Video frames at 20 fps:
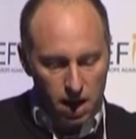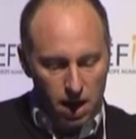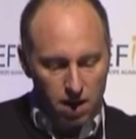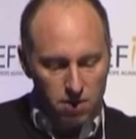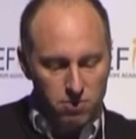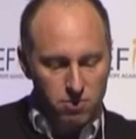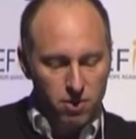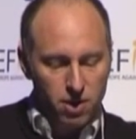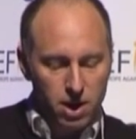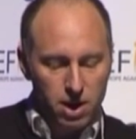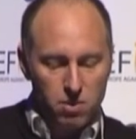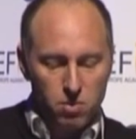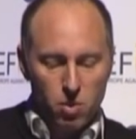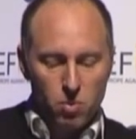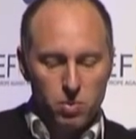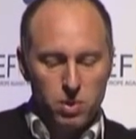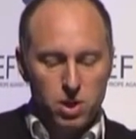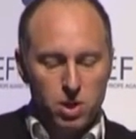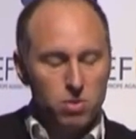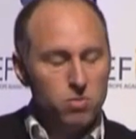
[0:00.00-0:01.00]
And finally,
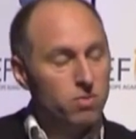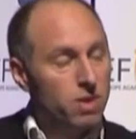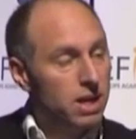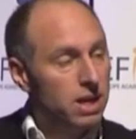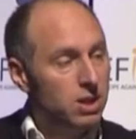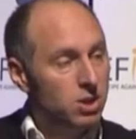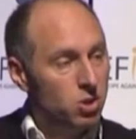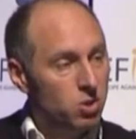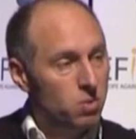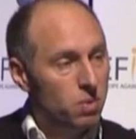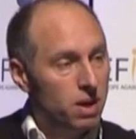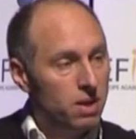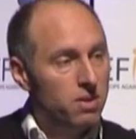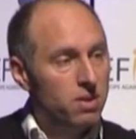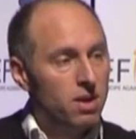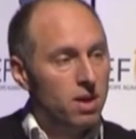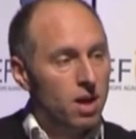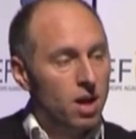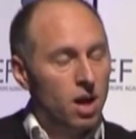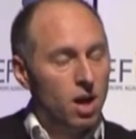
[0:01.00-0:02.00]
what we could really do
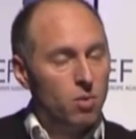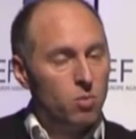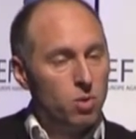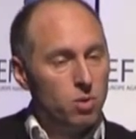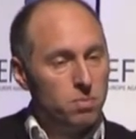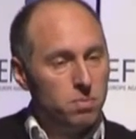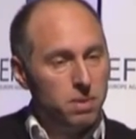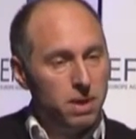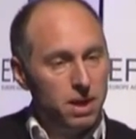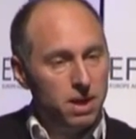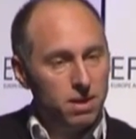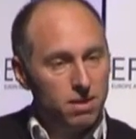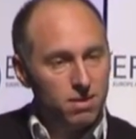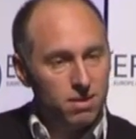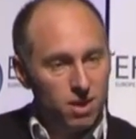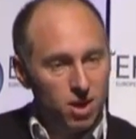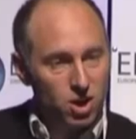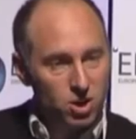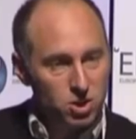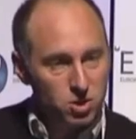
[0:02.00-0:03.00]
with would be
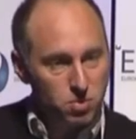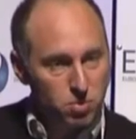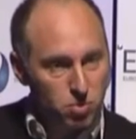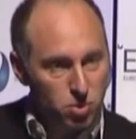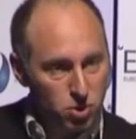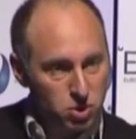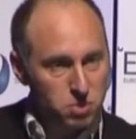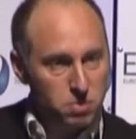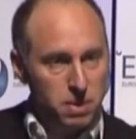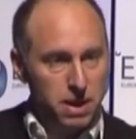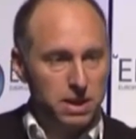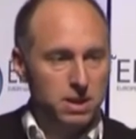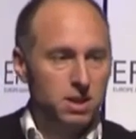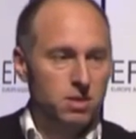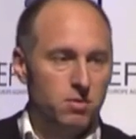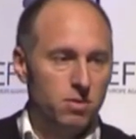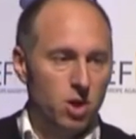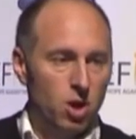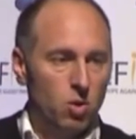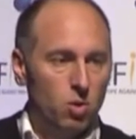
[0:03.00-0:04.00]
larger
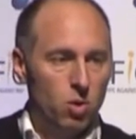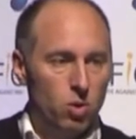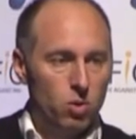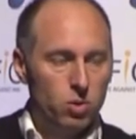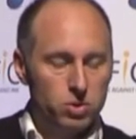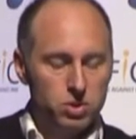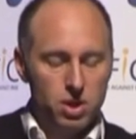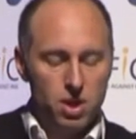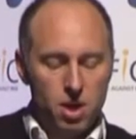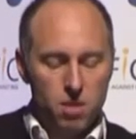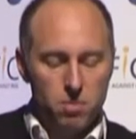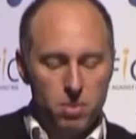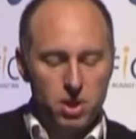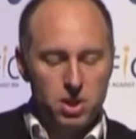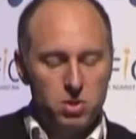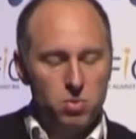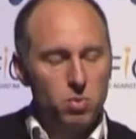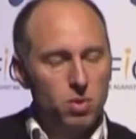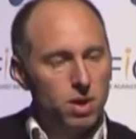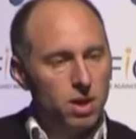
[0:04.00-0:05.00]
prospective cohorts,
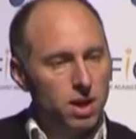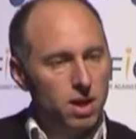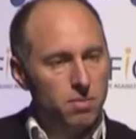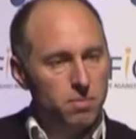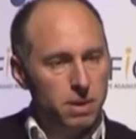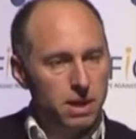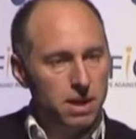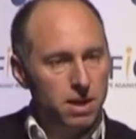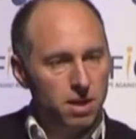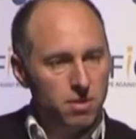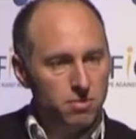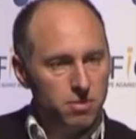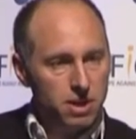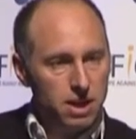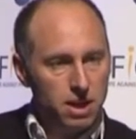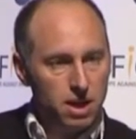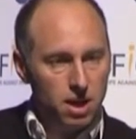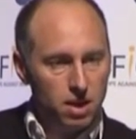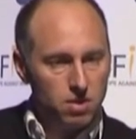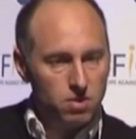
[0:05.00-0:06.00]
because it would be
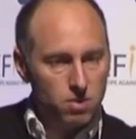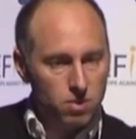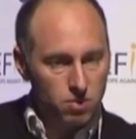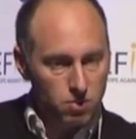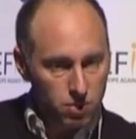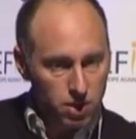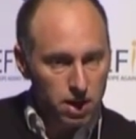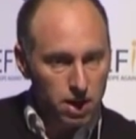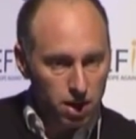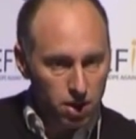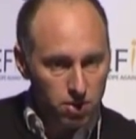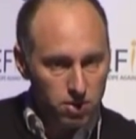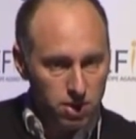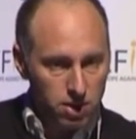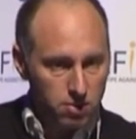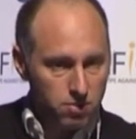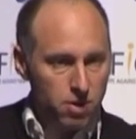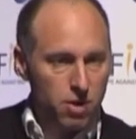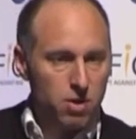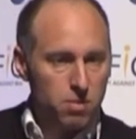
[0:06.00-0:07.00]
lovely and really, I
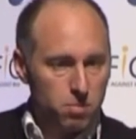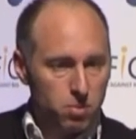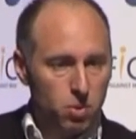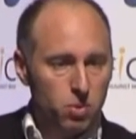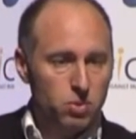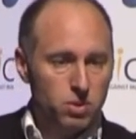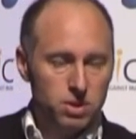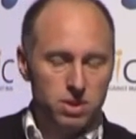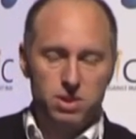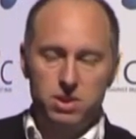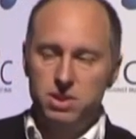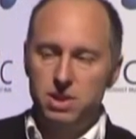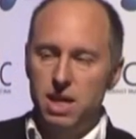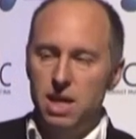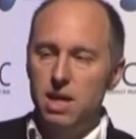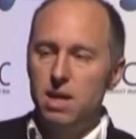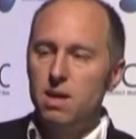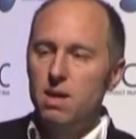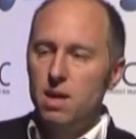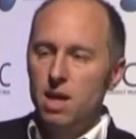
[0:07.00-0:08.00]
think, very important to
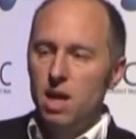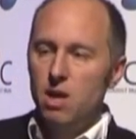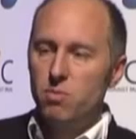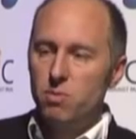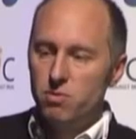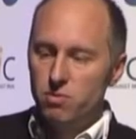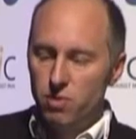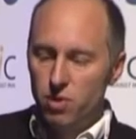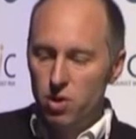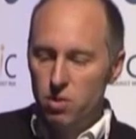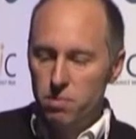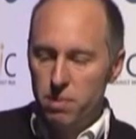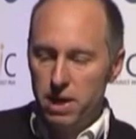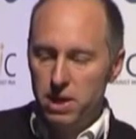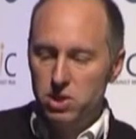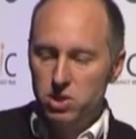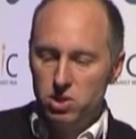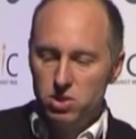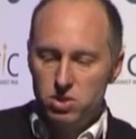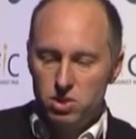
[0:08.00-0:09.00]
say, if we follow
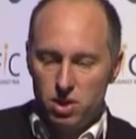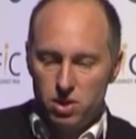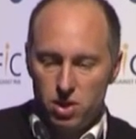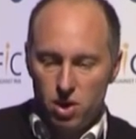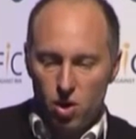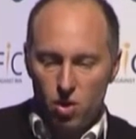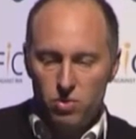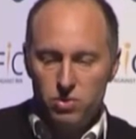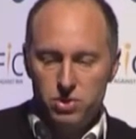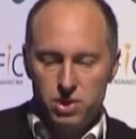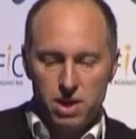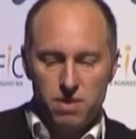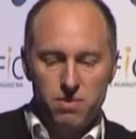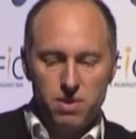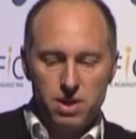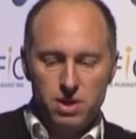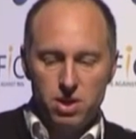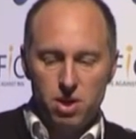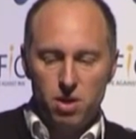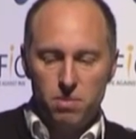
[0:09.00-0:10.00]
patients at the onset of
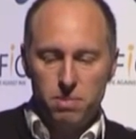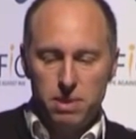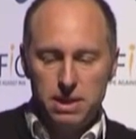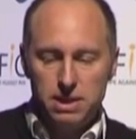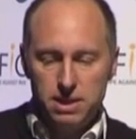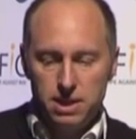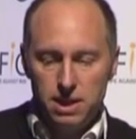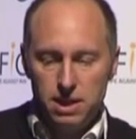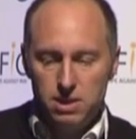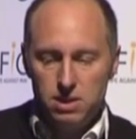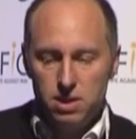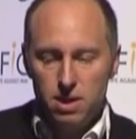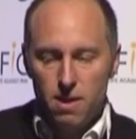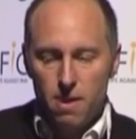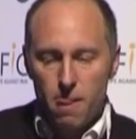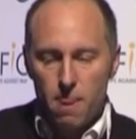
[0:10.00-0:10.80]
their diabetes,